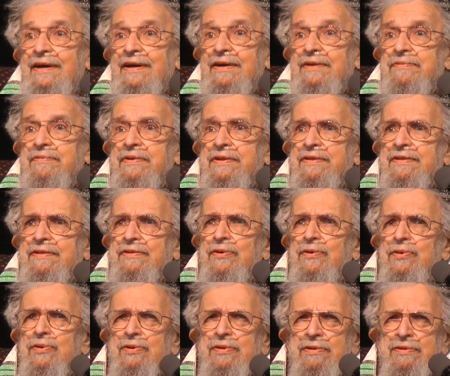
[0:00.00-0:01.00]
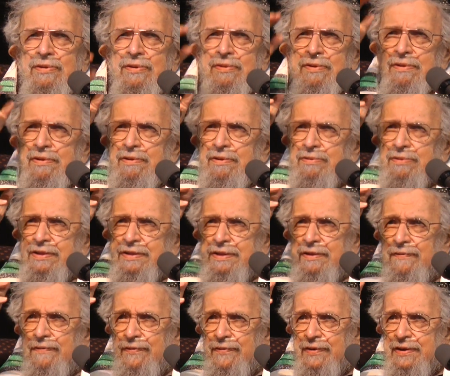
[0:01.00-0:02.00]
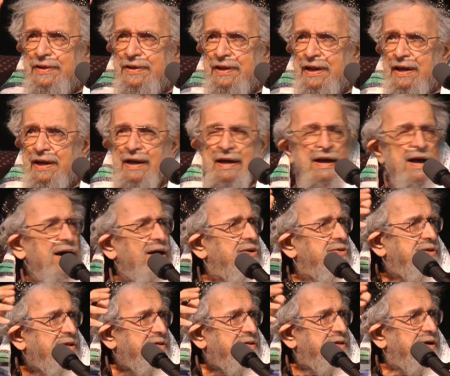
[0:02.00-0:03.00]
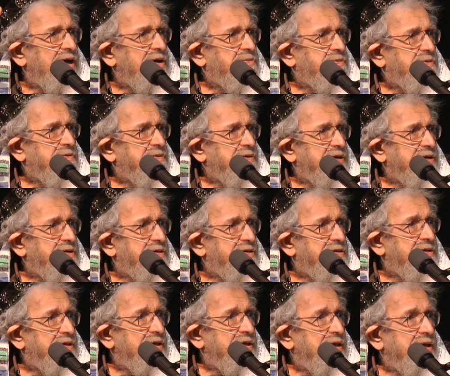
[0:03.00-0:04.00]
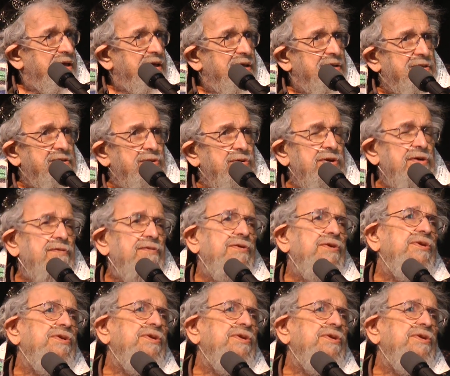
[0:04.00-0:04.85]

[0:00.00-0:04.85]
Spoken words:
It's so different how this operates. So if you